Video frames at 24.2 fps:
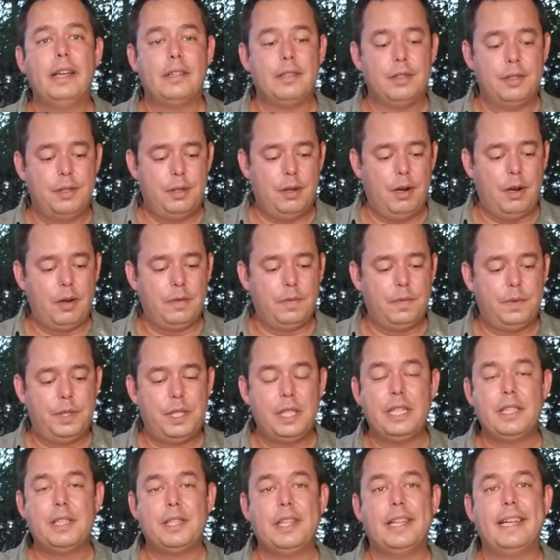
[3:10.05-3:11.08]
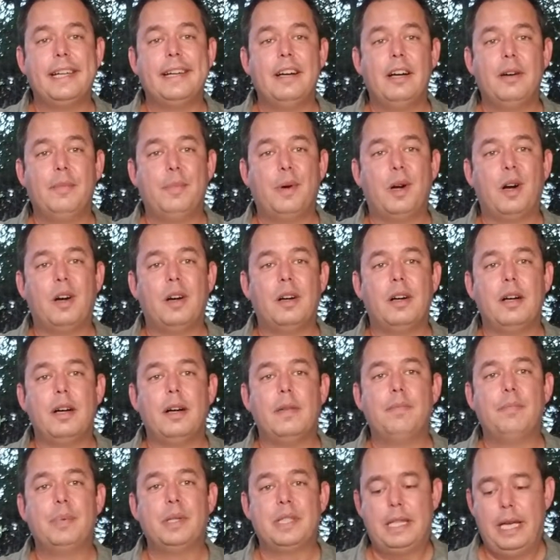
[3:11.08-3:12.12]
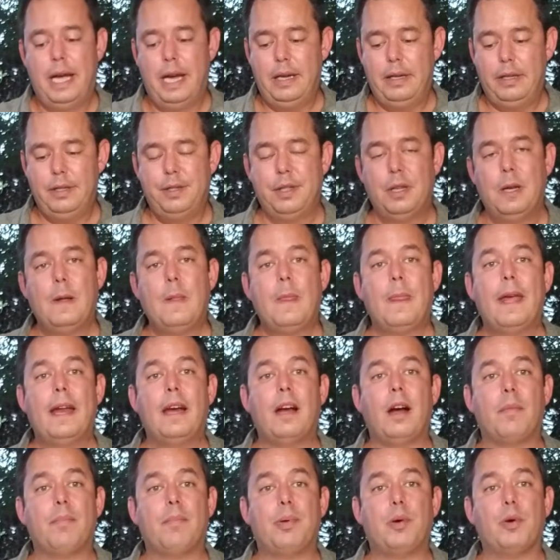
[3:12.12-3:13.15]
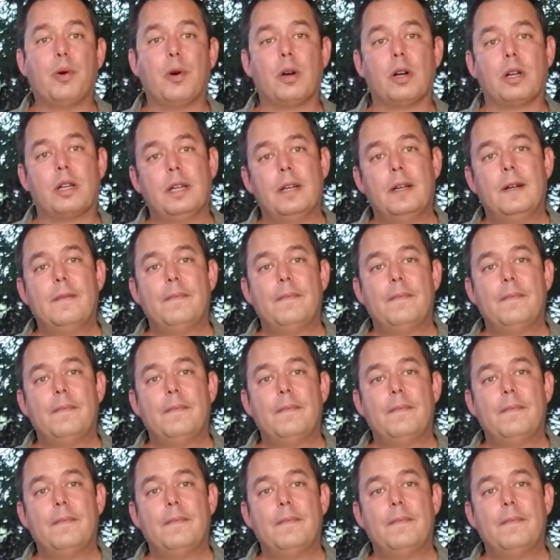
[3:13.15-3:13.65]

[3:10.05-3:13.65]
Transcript: and start seasoning up our potatoes and our pork,